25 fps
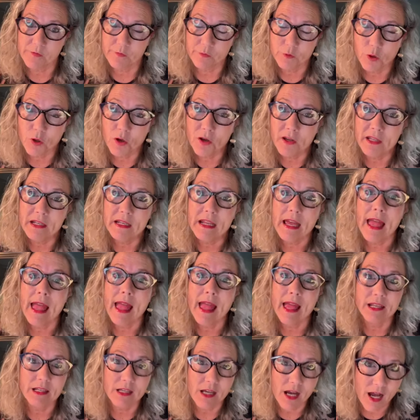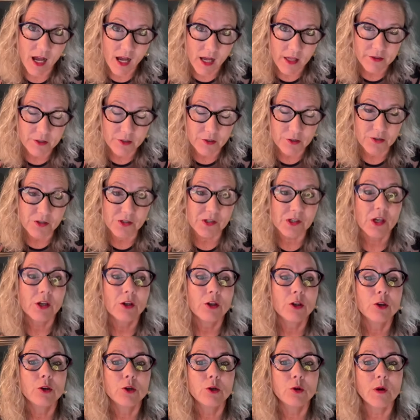Freud, and others
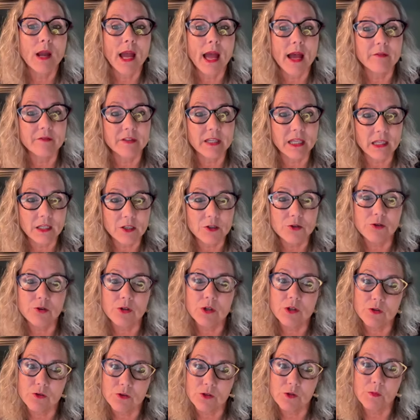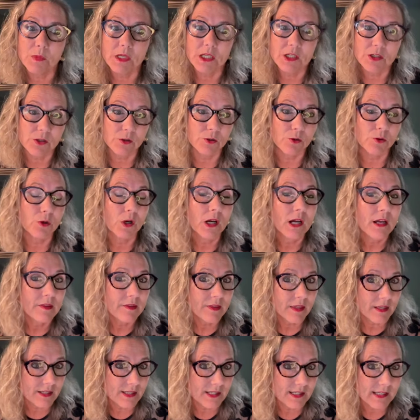who have introduced me to
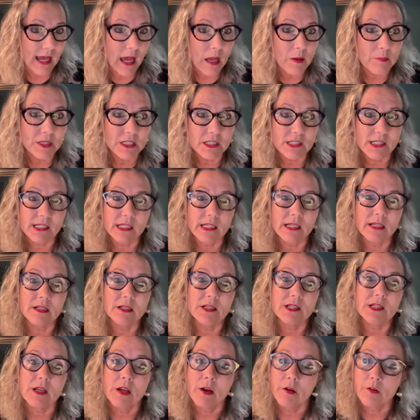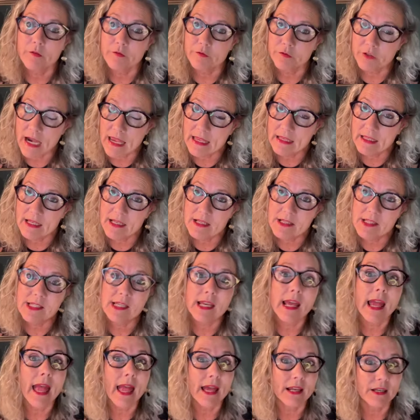the Sabbateans,
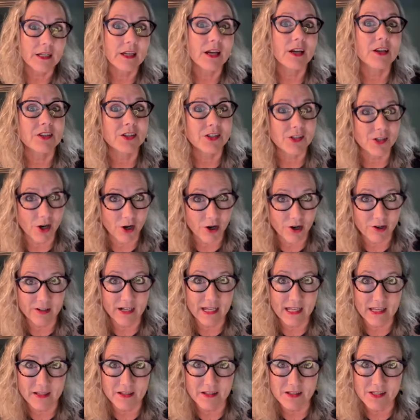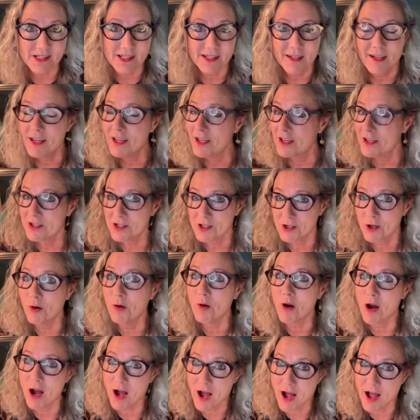Frankists, and Khazarians.
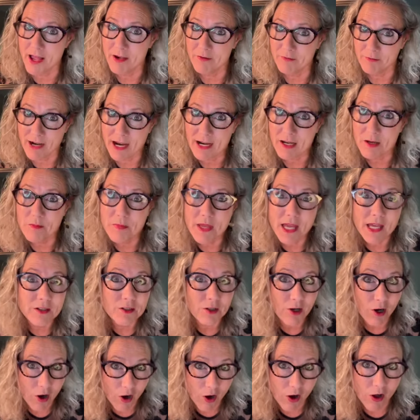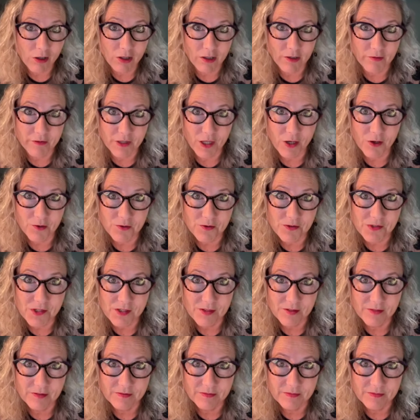So I recommend all of those.